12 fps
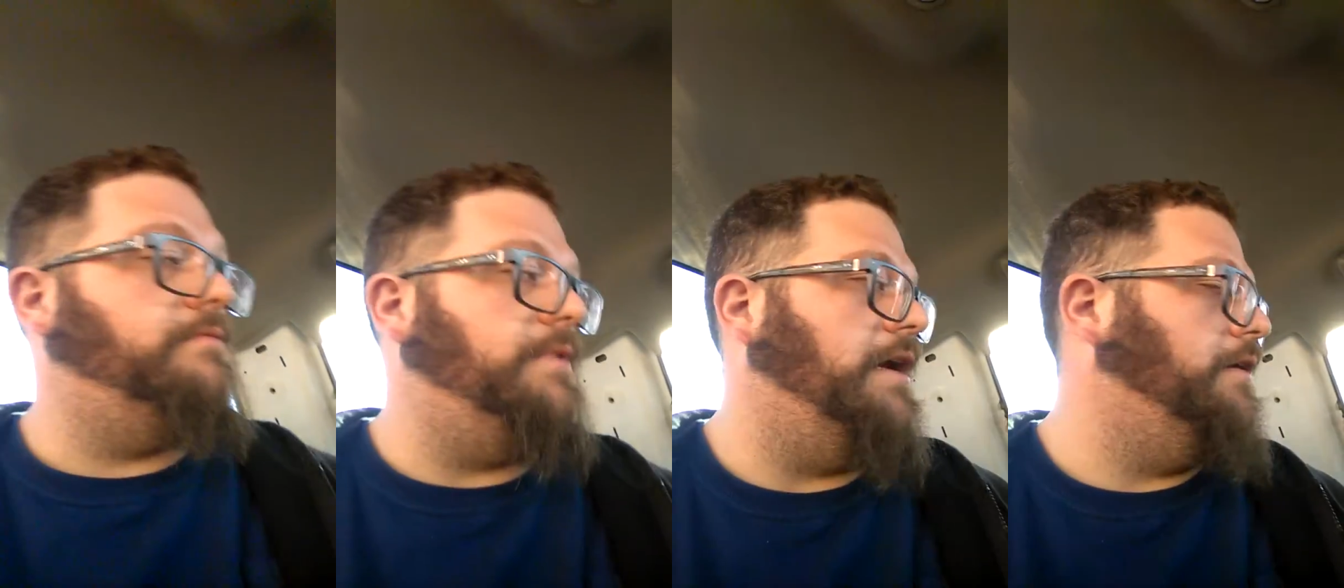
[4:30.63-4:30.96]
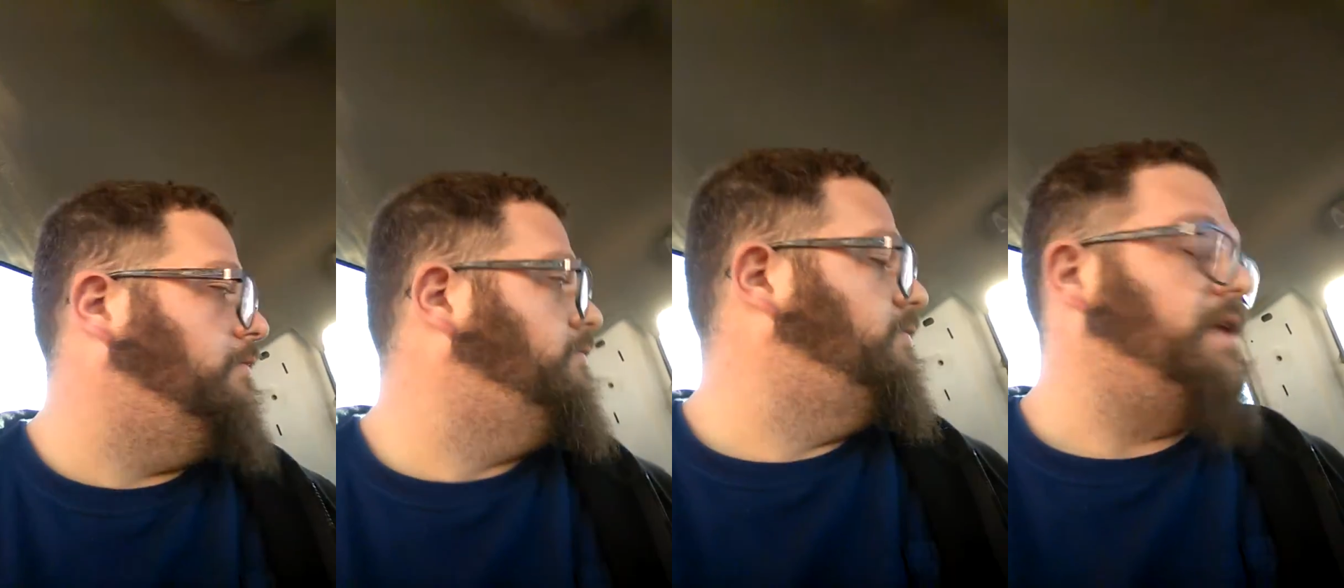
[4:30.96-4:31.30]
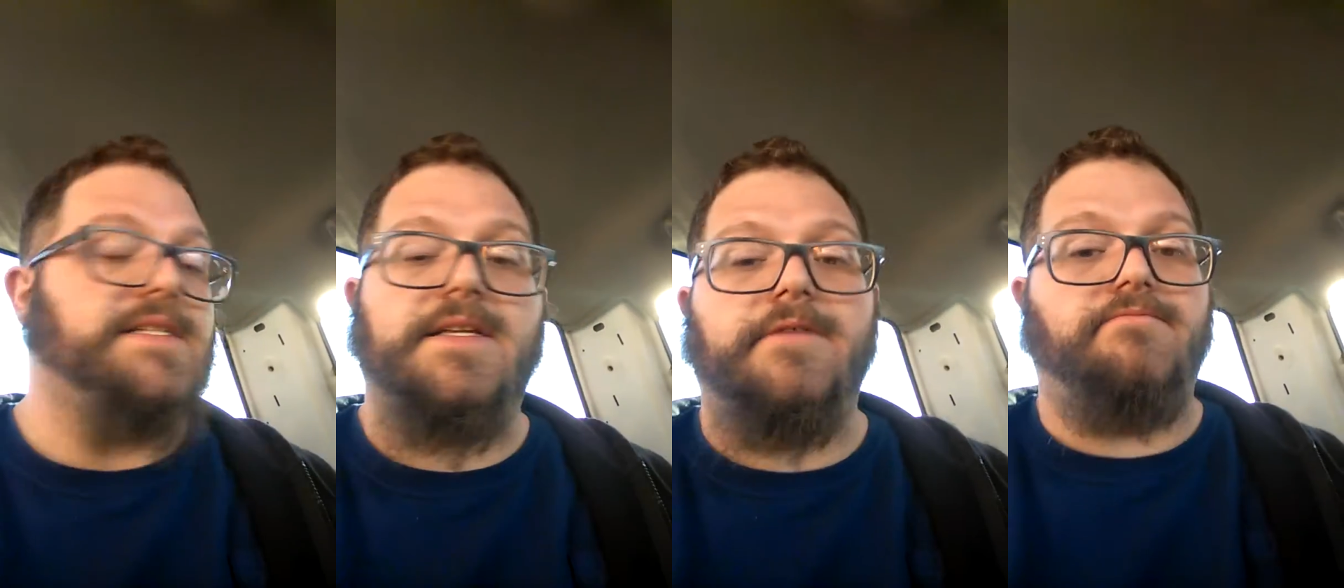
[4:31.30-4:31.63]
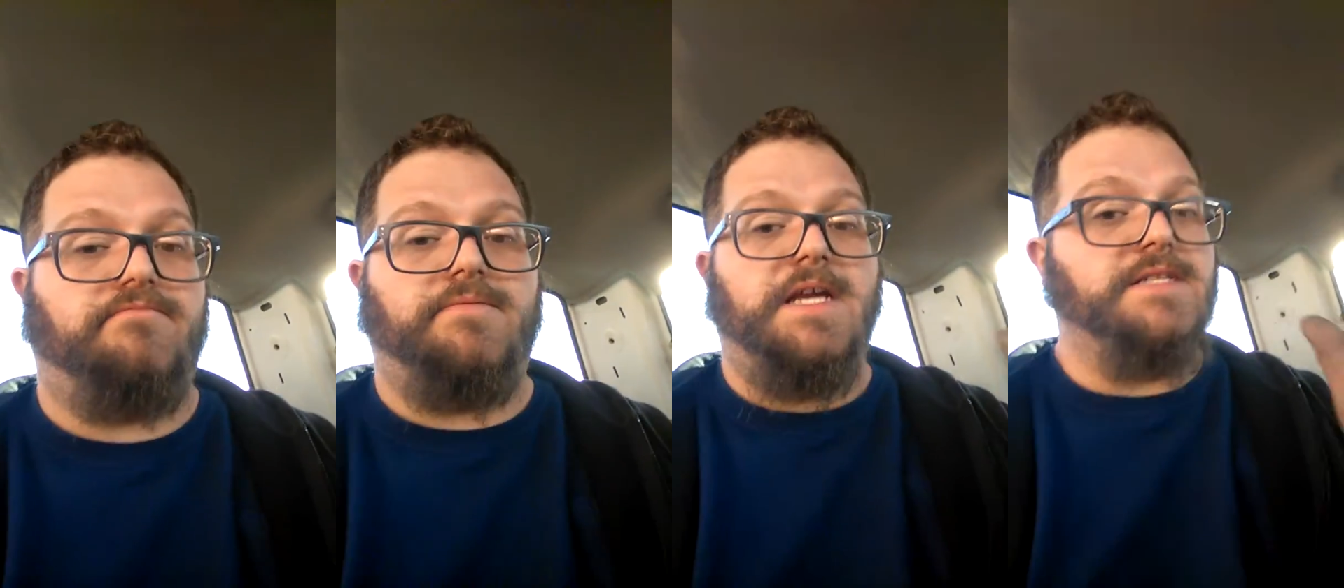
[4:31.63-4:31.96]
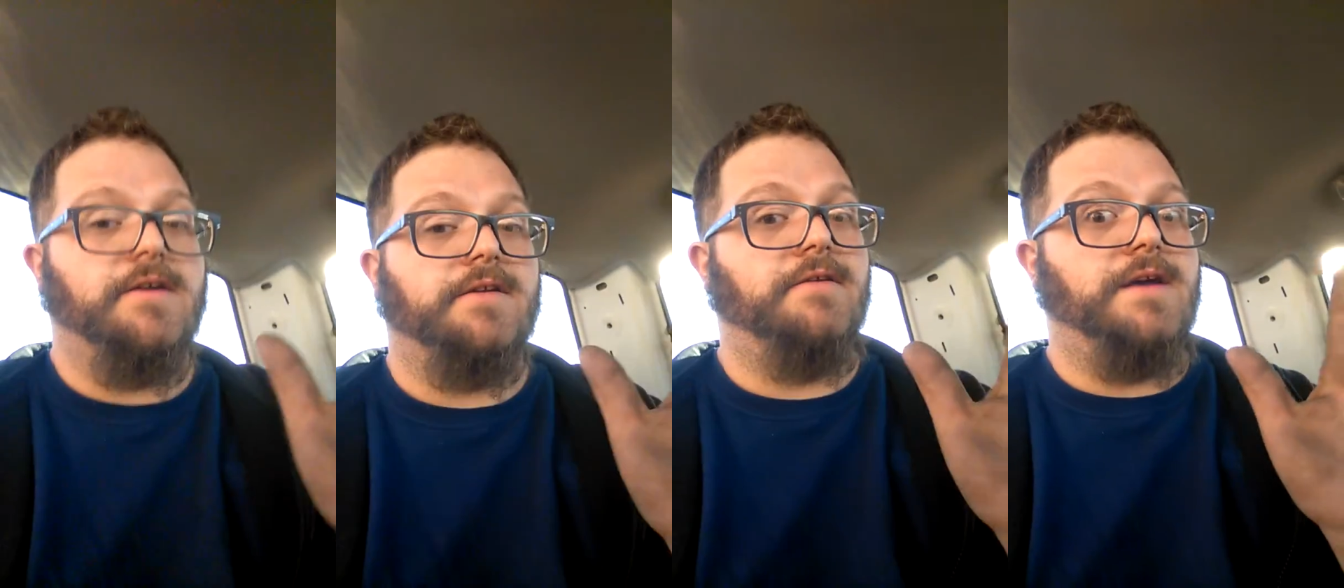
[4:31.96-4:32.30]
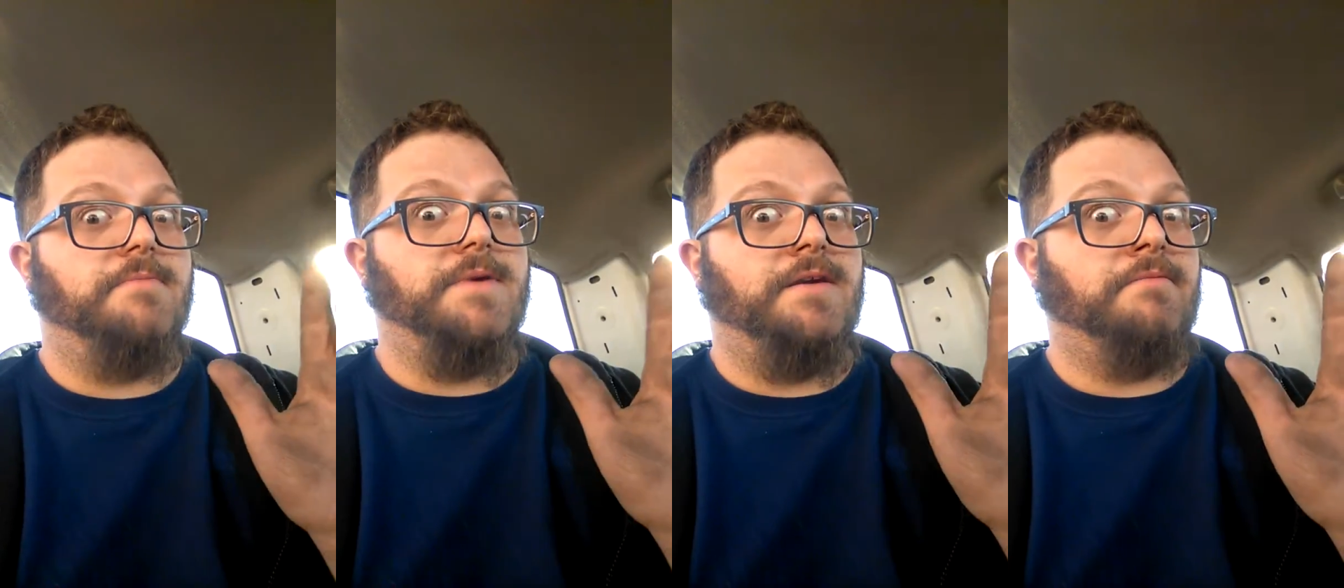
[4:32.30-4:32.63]
that's on you,
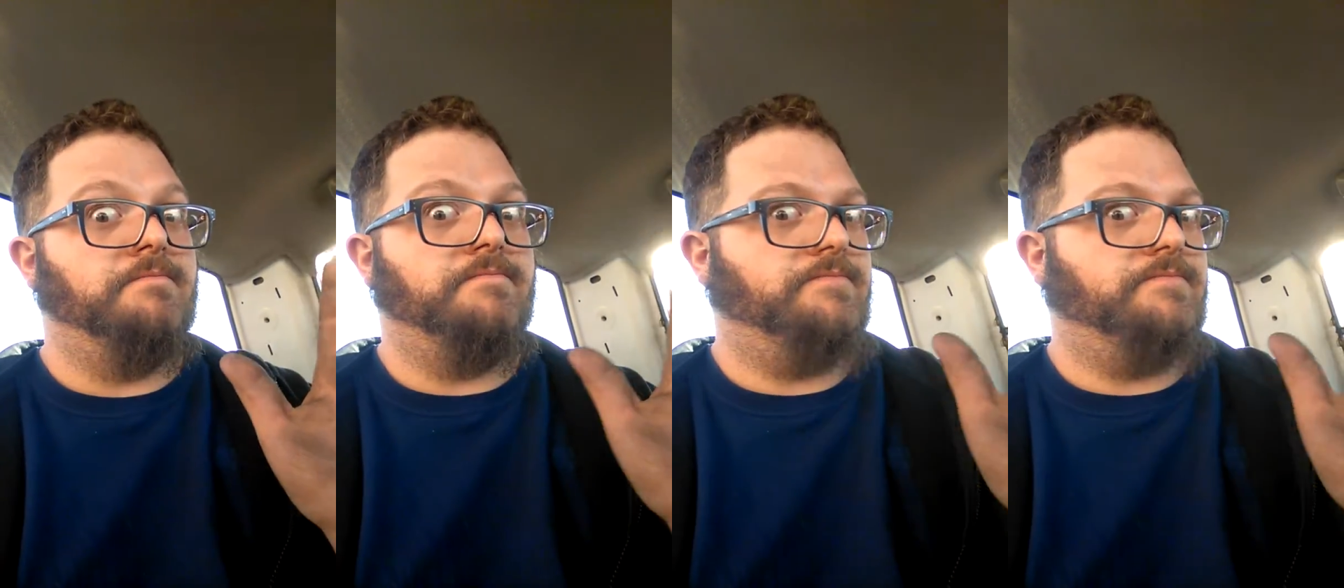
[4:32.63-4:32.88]
not me.